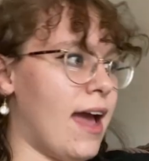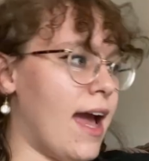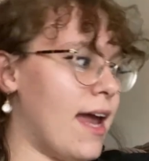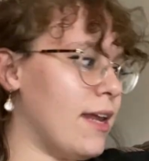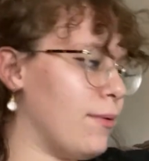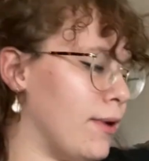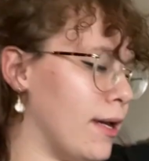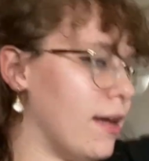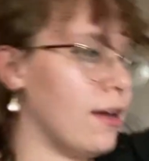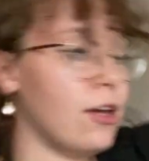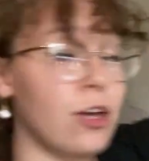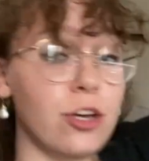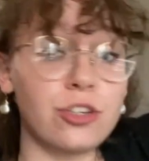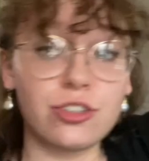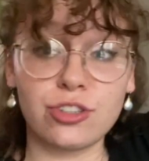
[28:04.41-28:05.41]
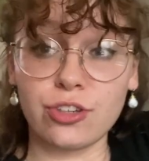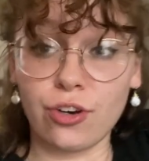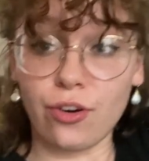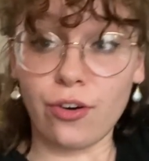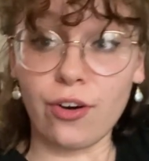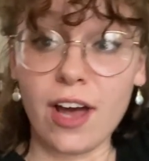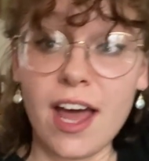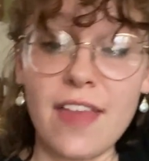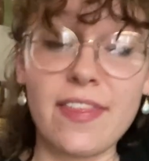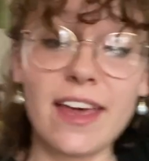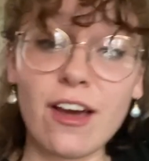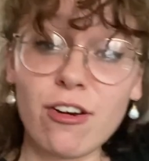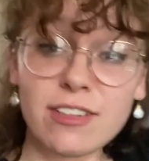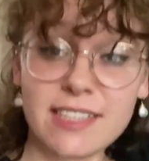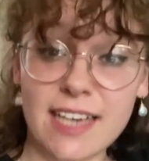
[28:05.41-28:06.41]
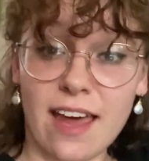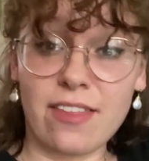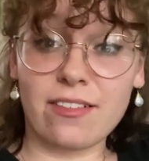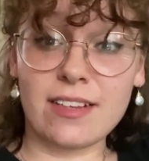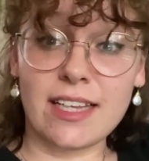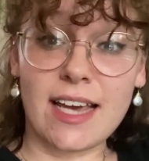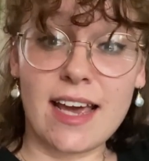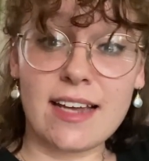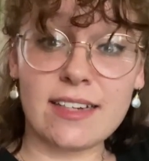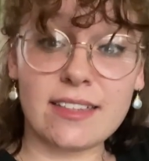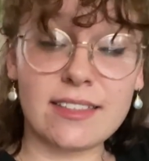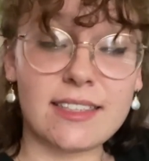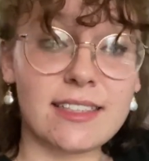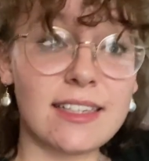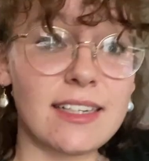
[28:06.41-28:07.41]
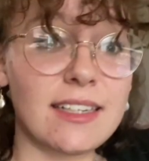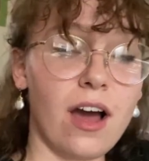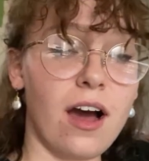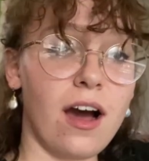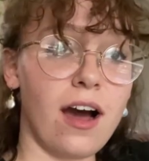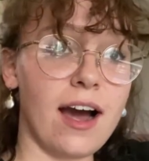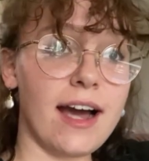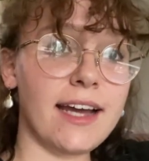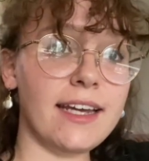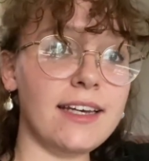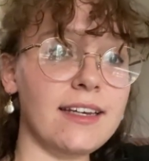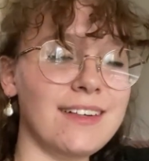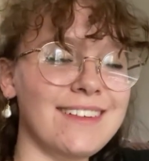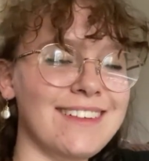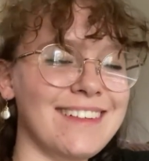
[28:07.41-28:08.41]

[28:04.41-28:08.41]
Anyway, so they got together in the end. I